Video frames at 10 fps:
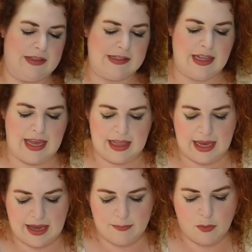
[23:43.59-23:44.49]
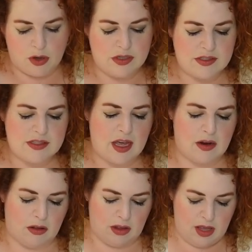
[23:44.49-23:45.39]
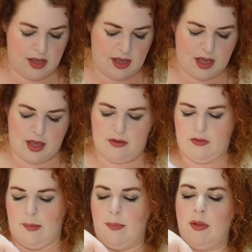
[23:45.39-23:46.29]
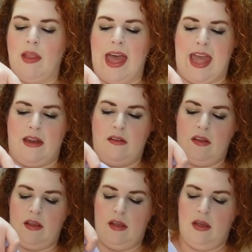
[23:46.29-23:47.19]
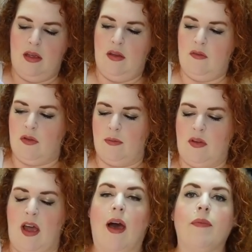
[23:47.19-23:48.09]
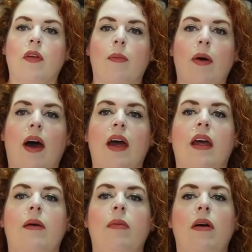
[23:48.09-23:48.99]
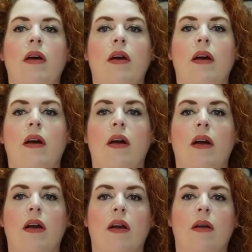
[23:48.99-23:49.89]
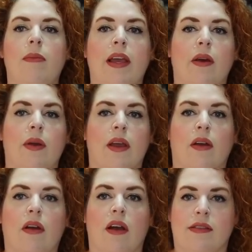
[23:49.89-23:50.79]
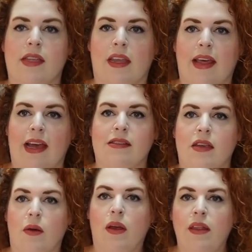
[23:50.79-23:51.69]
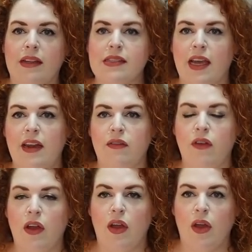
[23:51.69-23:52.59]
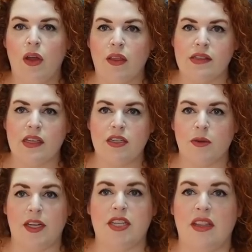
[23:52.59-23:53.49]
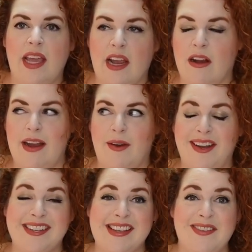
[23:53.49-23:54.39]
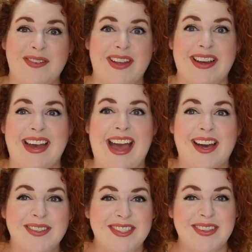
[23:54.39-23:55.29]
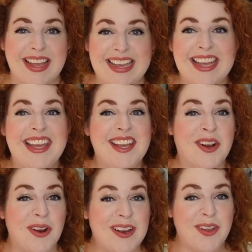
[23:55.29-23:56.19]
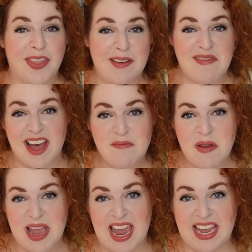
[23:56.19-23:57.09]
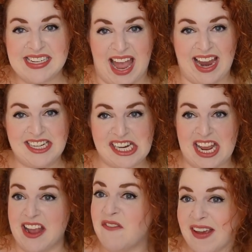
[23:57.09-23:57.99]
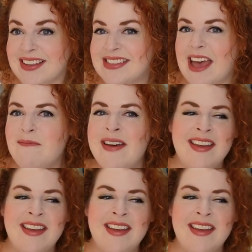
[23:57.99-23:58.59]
slightly more subtle of a blend from top to bottom by going across like that. So that's kind of the situation there. Now I just have to figure out how to like crinkle them up and actually affix them.